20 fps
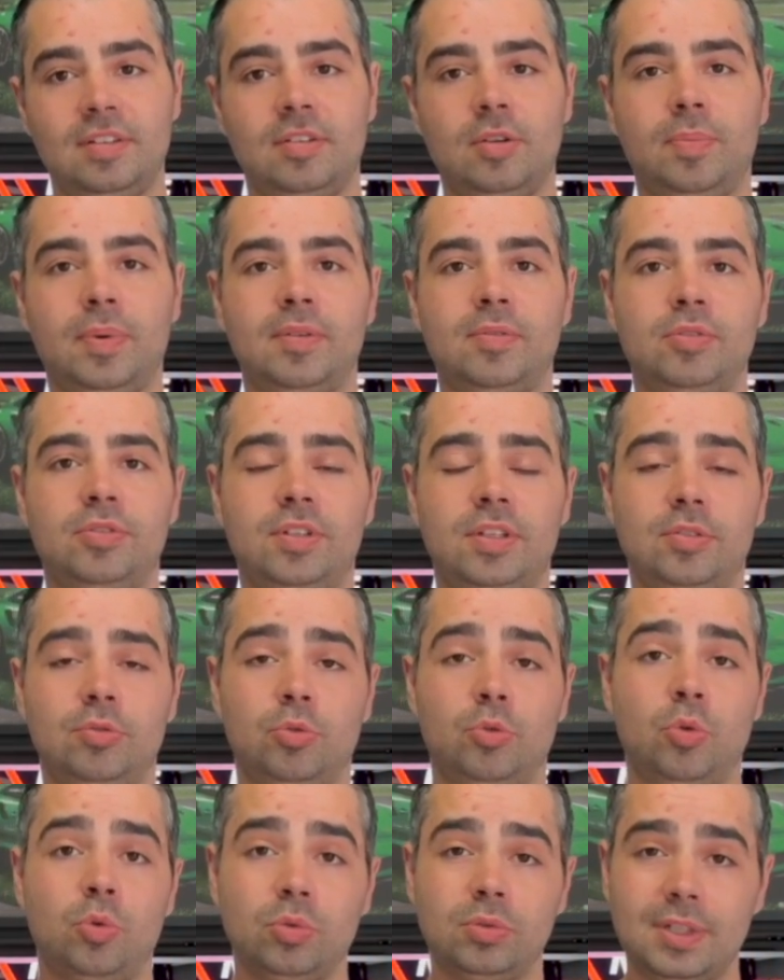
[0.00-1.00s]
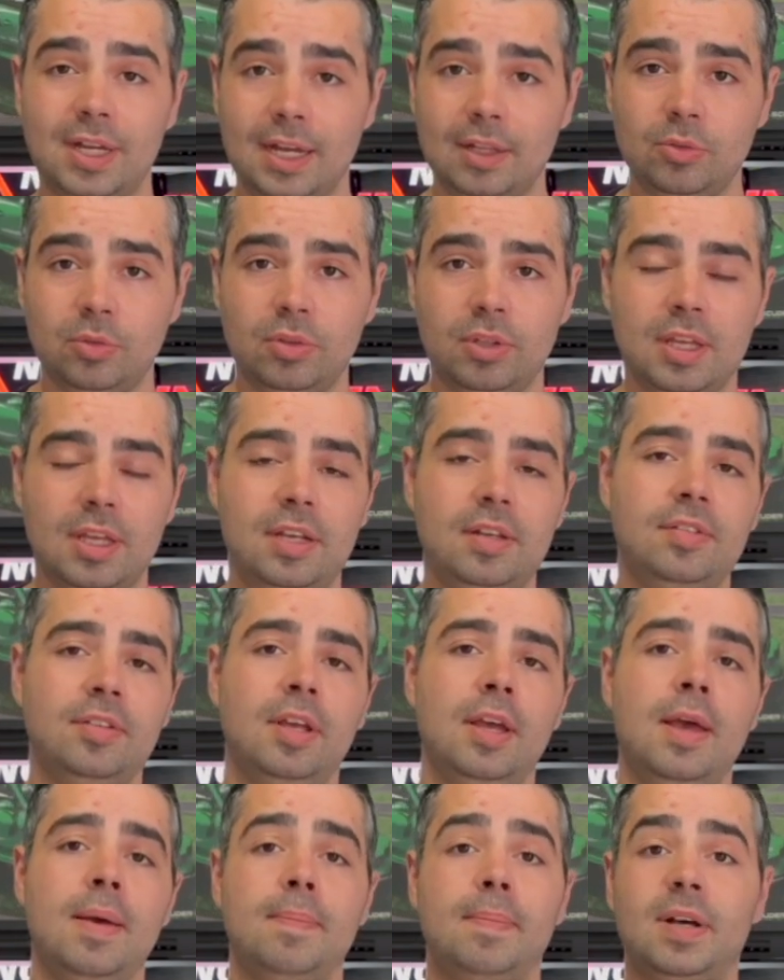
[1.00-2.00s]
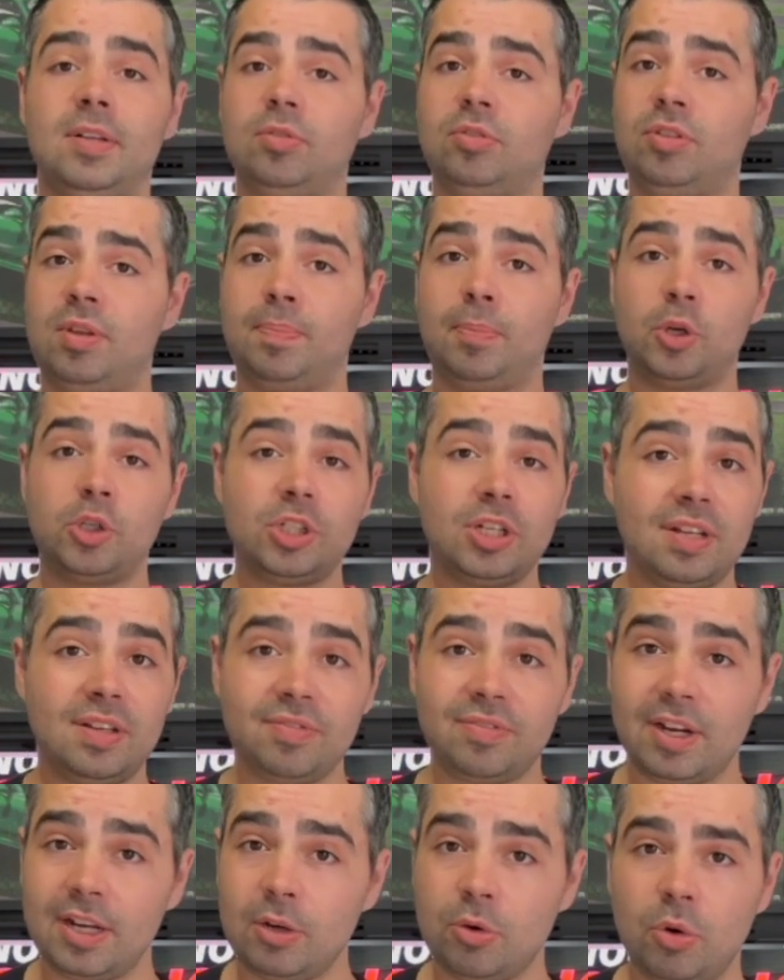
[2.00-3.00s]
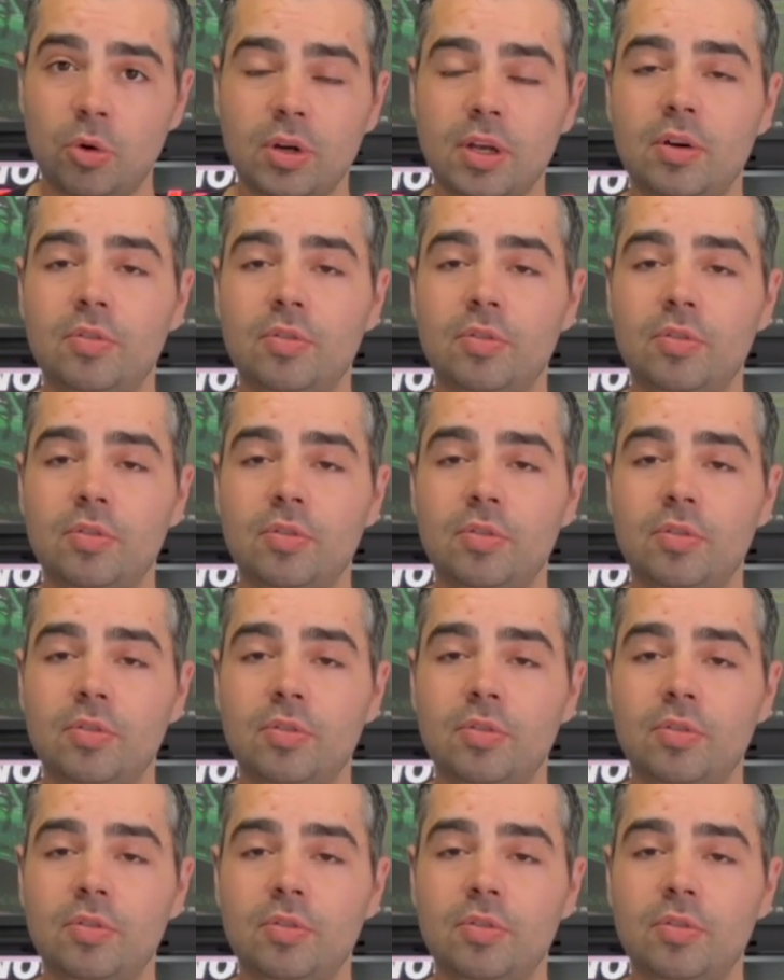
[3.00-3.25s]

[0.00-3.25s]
I'll leave their contact details down here in the description for you,